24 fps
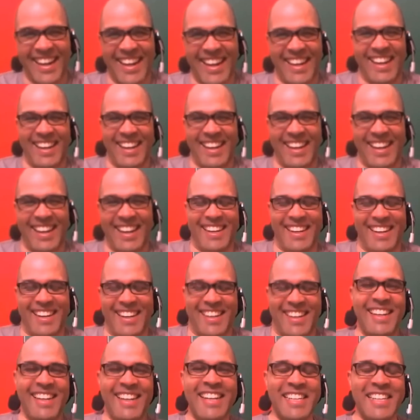
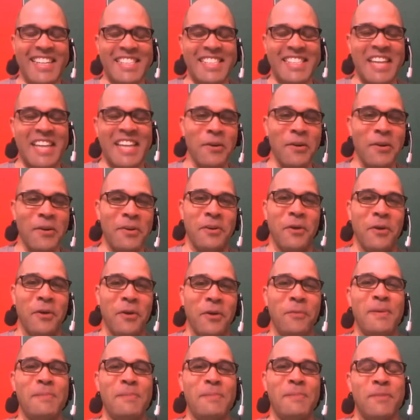Because I know you
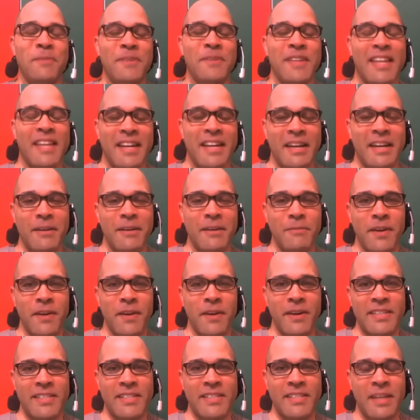know people at
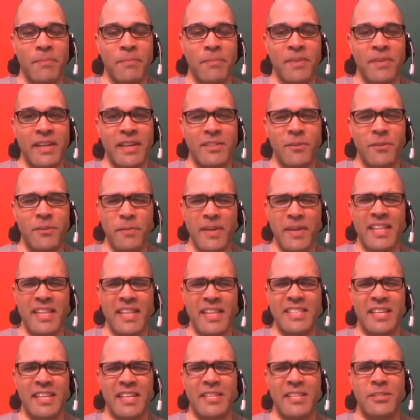various companies. You've been in
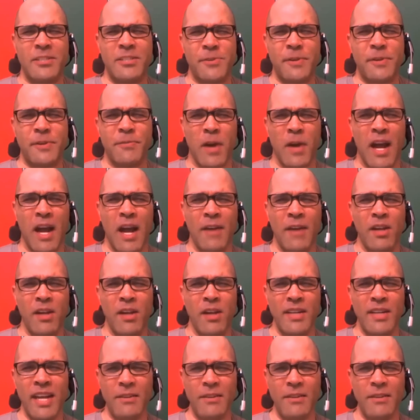this industry for how
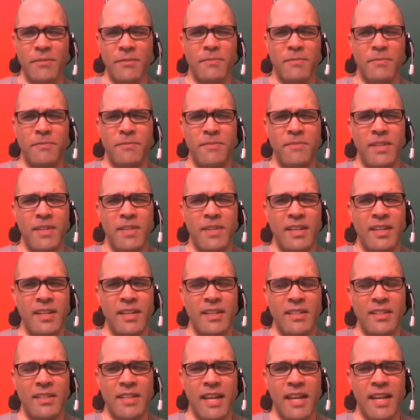long now?
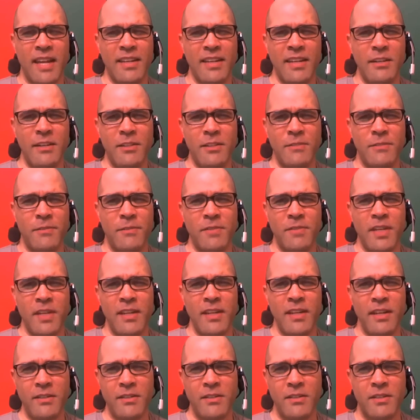10 years,
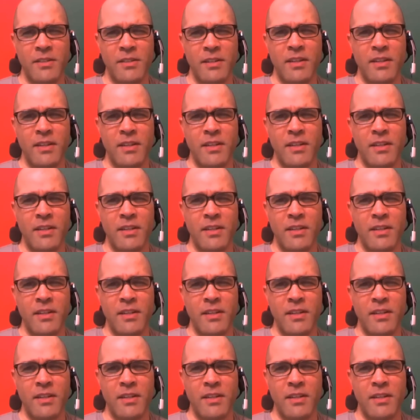15 years?